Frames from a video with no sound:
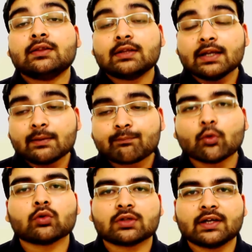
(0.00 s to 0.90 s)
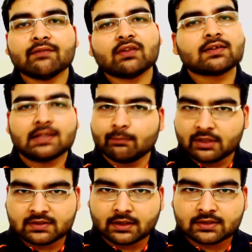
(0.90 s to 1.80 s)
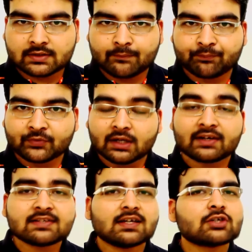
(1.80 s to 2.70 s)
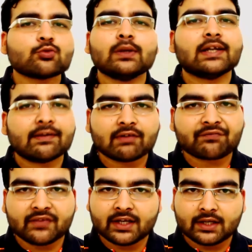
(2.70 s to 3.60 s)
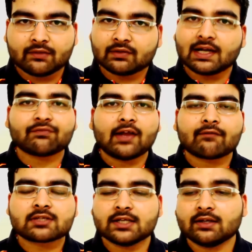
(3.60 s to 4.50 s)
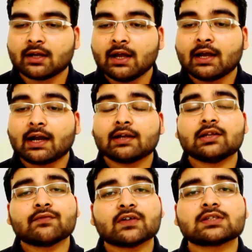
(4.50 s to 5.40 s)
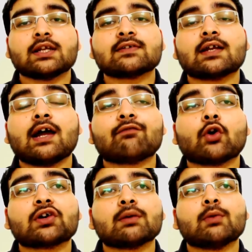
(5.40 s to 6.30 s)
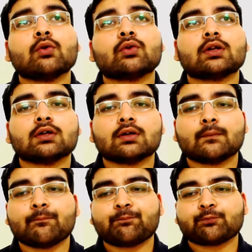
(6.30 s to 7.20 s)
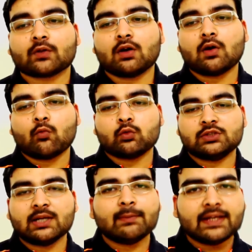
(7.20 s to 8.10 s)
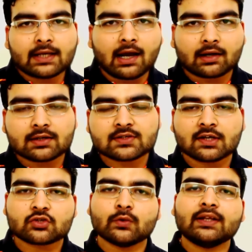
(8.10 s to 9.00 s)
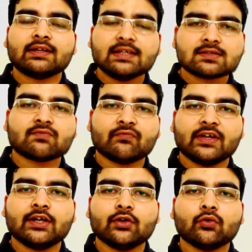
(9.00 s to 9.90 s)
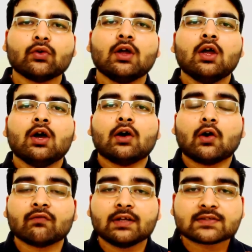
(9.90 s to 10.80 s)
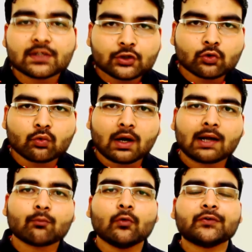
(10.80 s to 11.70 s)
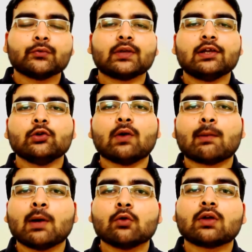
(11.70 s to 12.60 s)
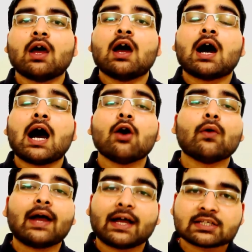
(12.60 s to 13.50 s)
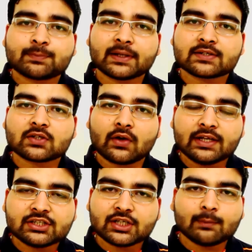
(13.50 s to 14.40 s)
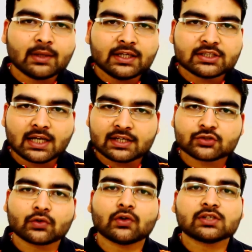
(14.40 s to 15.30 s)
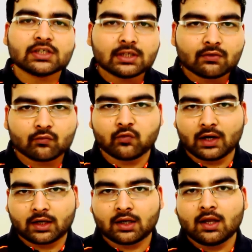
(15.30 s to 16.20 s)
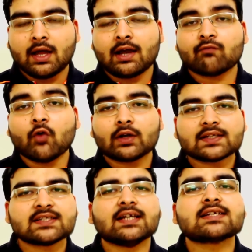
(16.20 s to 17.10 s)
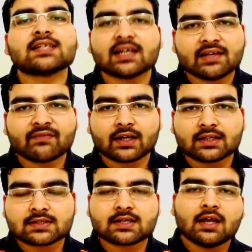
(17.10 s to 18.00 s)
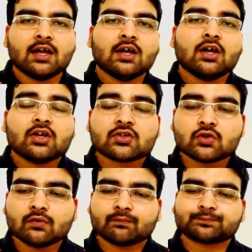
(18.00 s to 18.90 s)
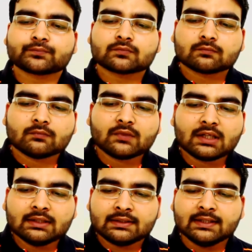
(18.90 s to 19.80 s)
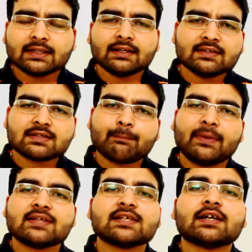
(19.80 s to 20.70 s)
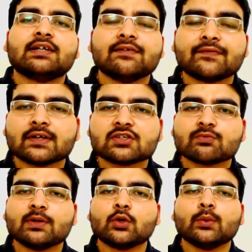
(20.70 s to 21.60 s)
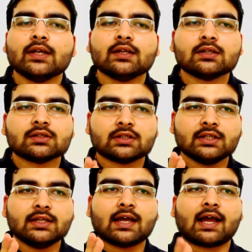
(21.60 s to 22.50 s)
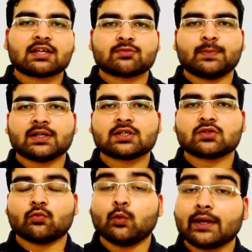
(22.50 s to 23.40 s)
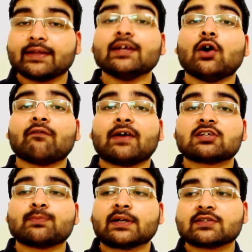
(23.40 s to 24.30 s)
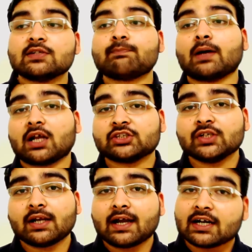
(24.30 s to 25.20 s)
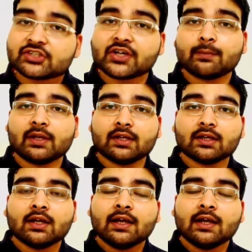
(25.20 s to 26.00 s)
they both give the same results. Results will never vary, that we have seen. And in the first lesson I have talked about Jaimini Karaks. So in this video of lesson 2, I am going to tell you about how aspects in Jaimini Astrology work and what is their significance. So there is a basic difference between the aspects, working of aspects in Parashar and Jaimini.